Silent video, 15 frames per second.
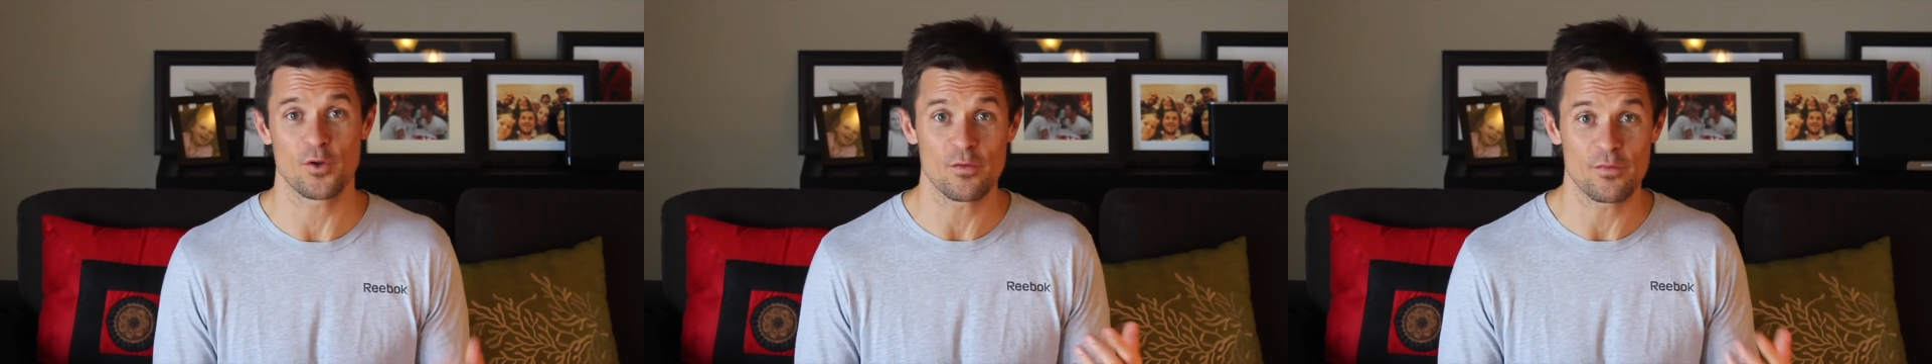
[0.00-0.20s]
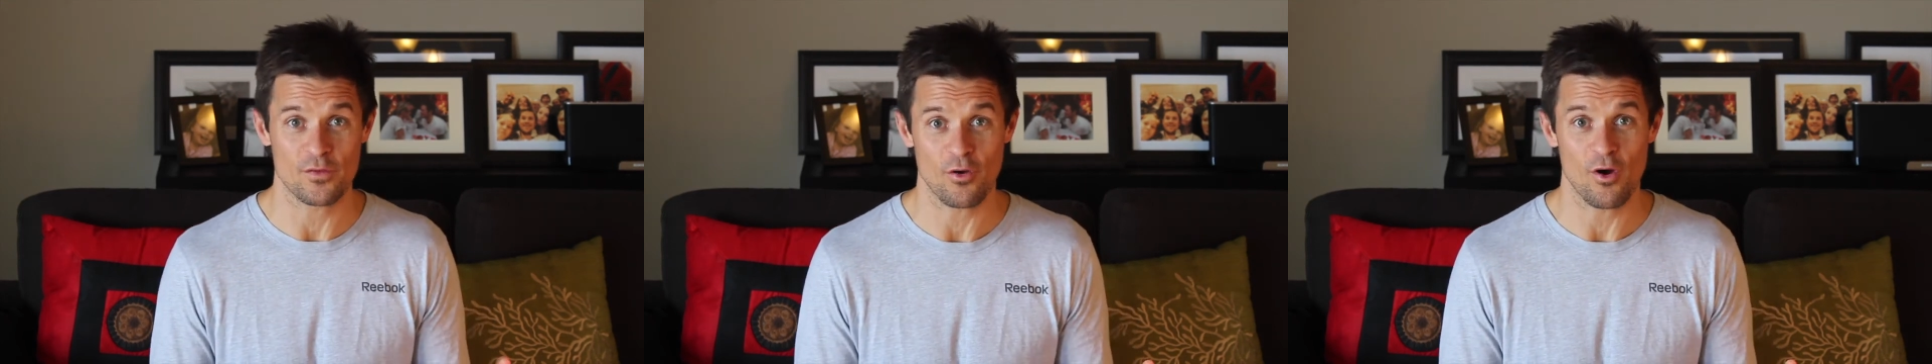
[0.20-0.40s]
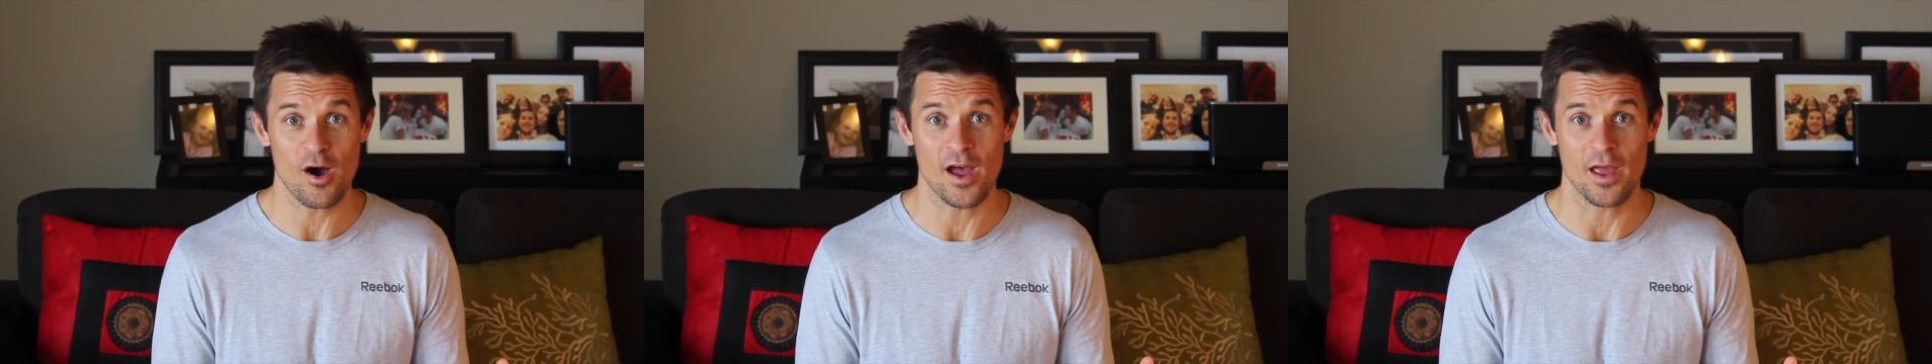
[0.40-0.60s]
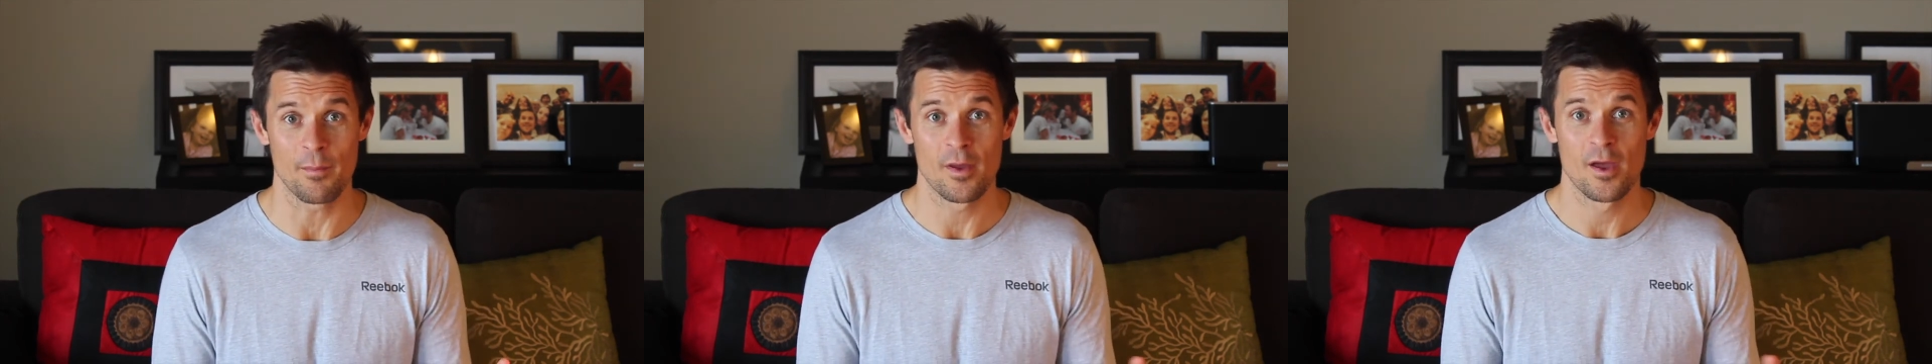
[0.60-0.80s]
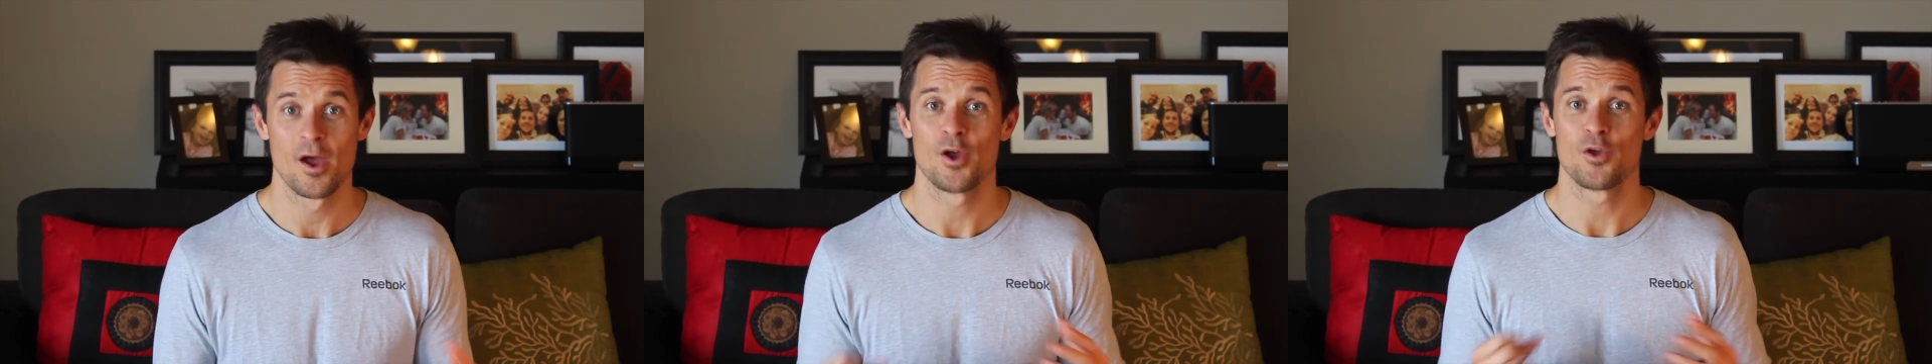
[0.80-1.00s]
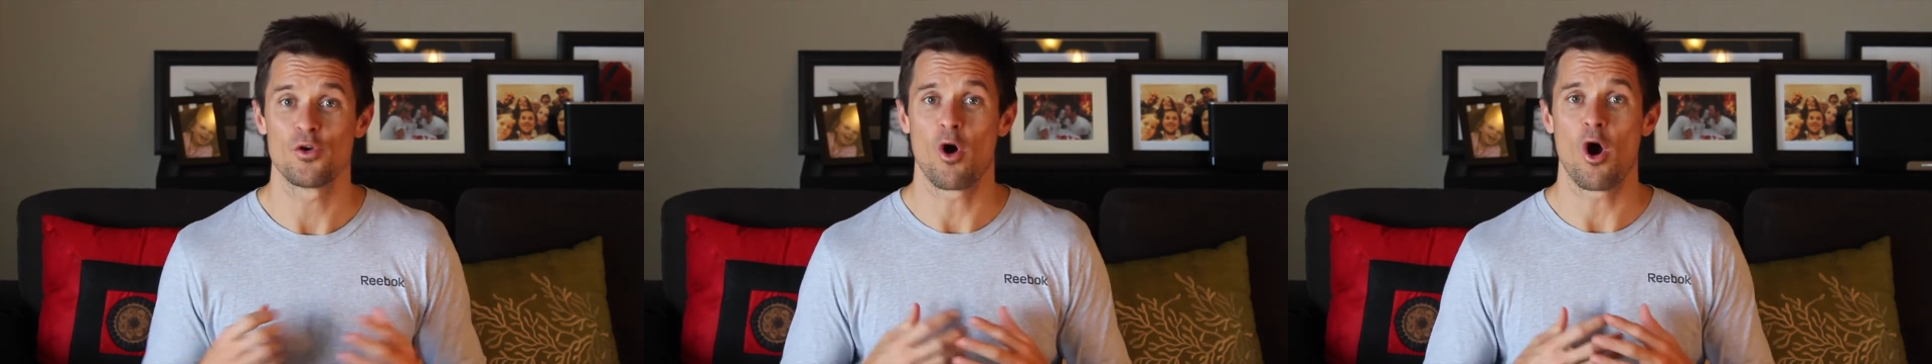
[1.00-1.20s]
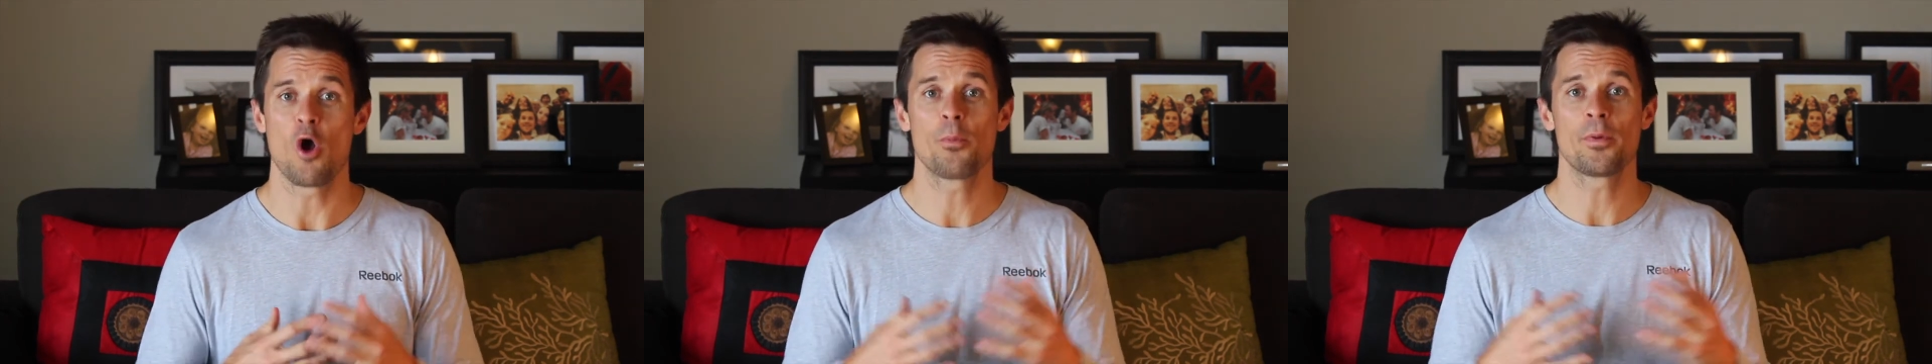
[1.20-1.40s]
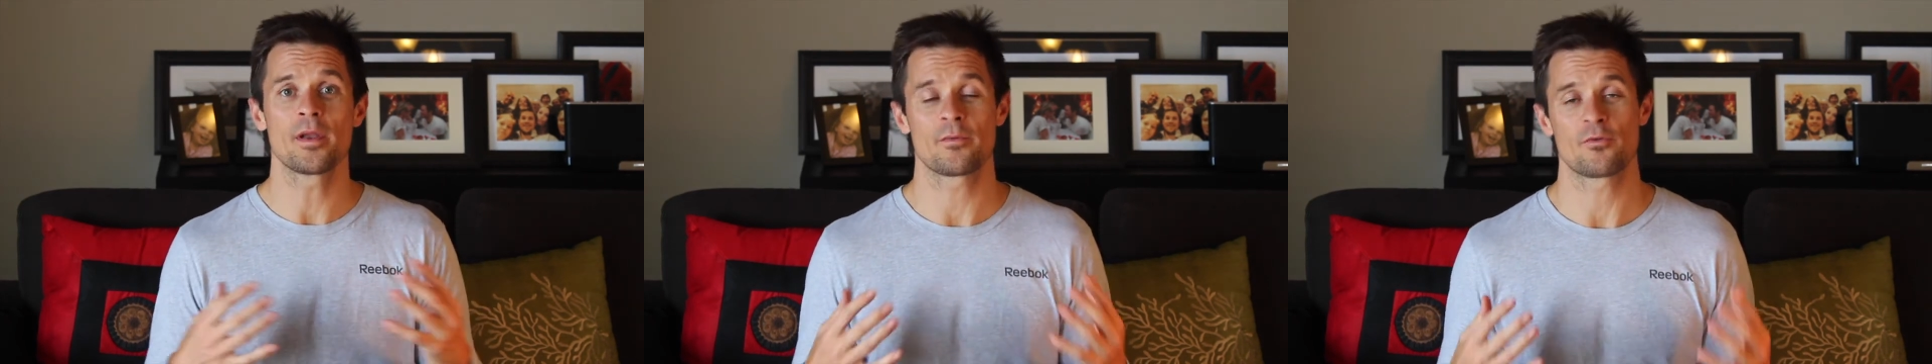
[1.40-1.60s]
And over time, you'll
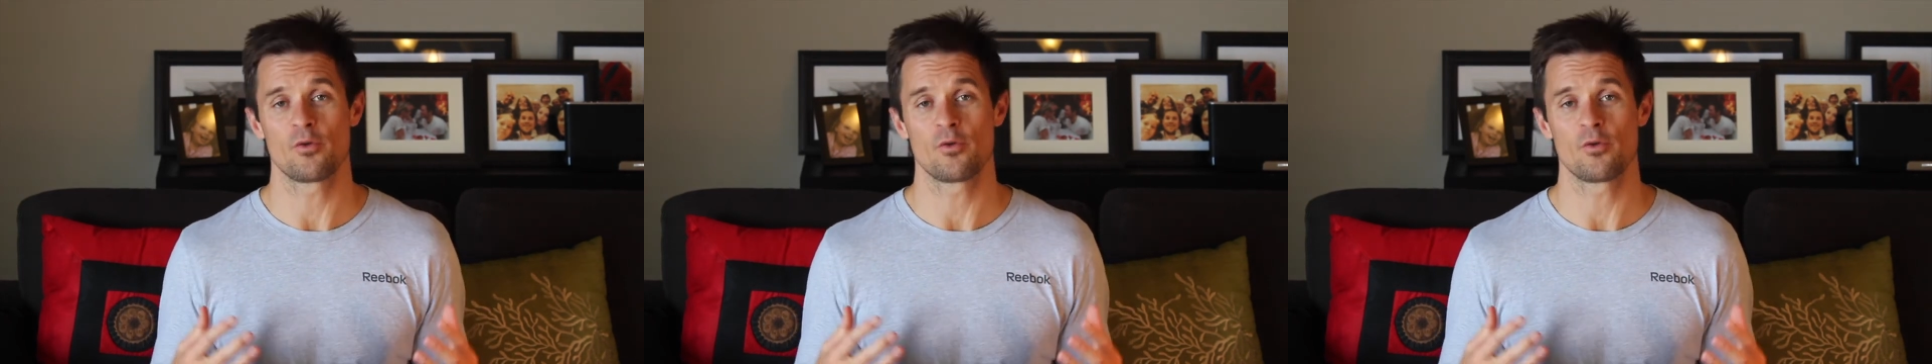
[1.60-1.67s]
open up